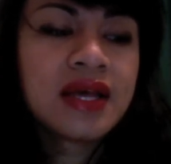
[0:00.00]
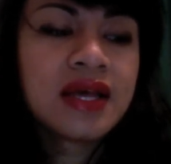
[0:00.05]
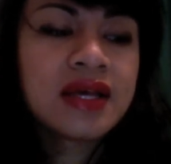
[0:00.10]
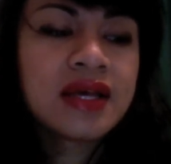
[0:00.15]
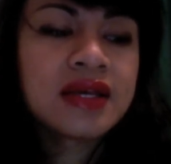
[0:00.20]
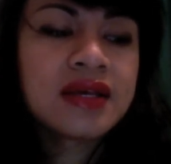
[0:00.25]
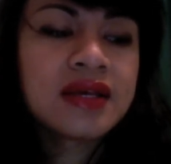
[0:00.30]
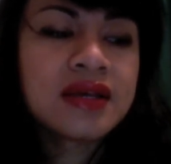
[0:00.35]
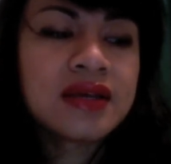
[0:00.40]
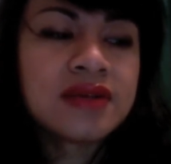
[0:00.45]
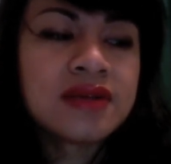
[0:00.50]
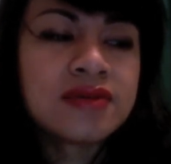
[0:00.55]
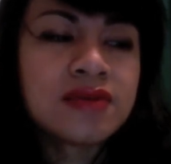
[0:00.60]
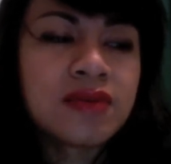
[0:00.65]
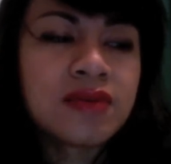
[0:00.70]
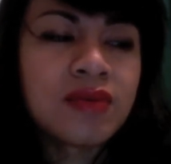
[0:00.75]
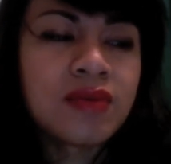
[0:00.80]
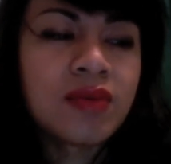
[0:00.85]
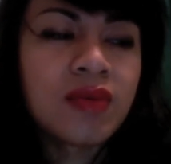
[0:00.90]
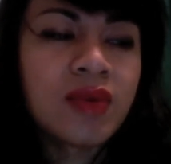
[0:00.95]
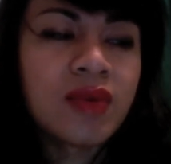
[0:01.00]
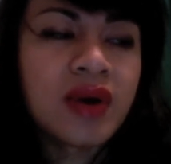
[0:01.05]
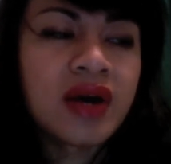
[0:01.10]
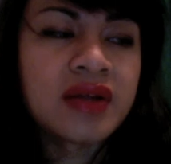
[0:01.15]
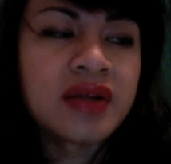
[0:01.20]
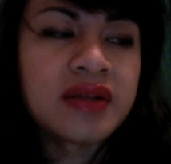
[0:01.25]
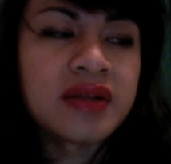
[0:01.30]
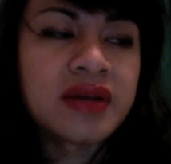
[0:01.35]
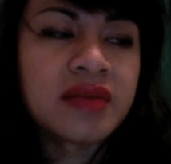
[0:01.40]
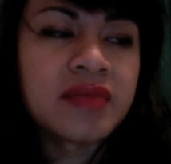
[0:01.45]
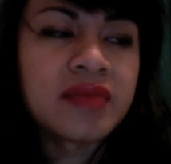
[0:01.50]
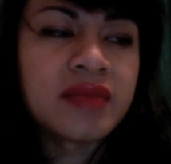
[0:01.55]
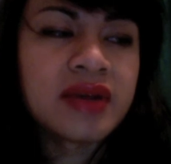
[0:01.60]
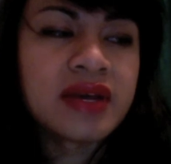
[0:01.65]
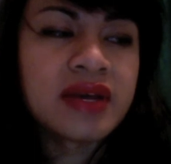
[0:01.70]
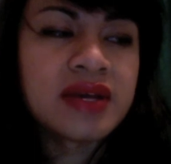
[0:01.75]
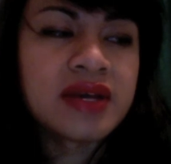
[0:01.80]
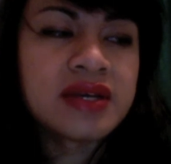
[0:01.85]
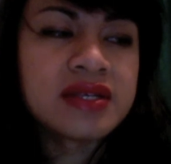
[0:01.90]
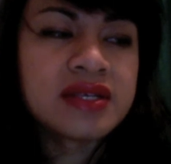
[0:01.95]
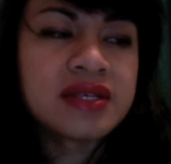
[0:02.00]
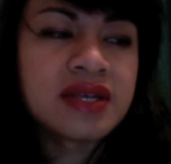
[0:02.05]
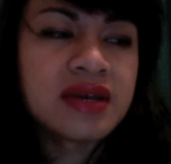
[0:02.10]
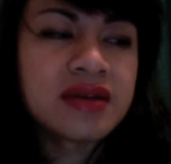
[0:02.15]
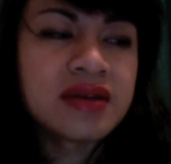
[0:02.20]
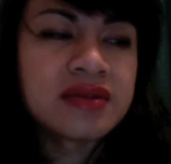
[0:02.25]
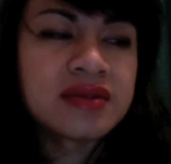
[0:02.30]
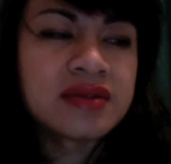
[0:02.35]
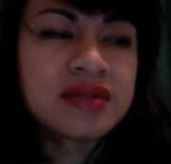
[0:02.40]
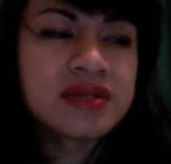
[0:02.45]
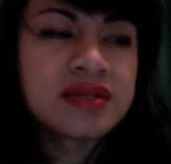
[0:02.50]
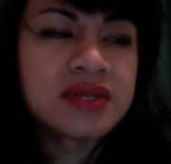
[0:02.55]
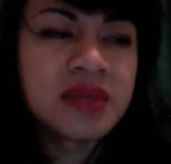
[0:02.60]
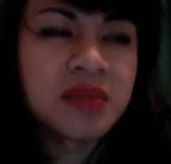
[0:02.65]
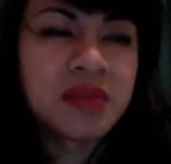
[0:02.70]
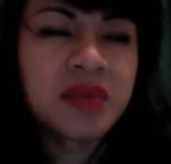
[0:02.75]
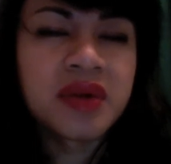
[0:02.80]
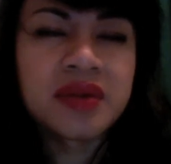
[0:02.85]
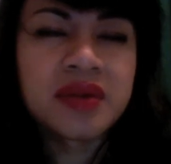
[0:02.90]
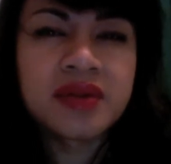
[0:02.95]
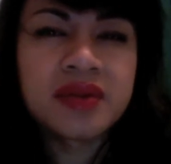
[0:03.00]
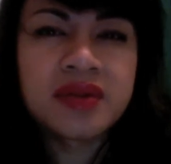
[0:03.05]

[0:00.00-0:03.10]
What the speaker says: And while that may sound somewhat